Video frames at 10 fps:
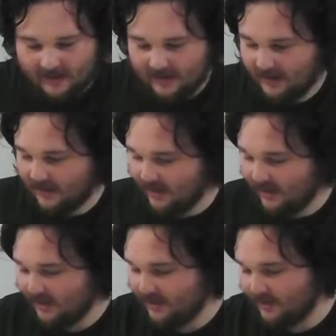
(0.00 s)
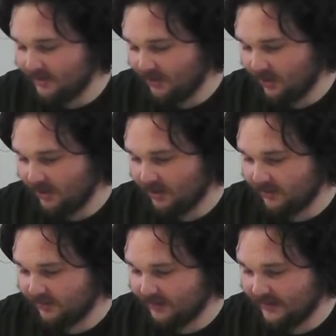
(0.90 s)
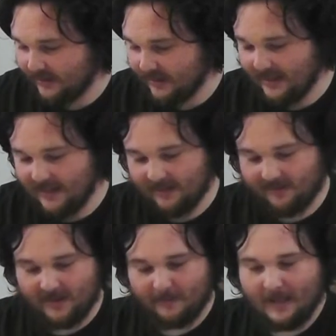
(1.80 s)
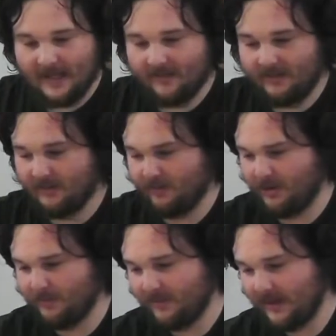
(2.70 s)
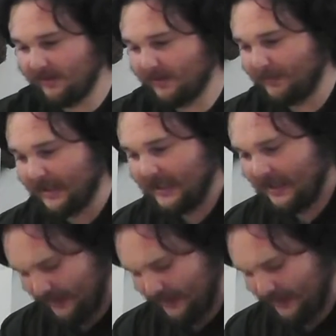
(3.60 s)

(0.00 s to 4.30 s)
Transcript: a load of elastic bands have jumped out at me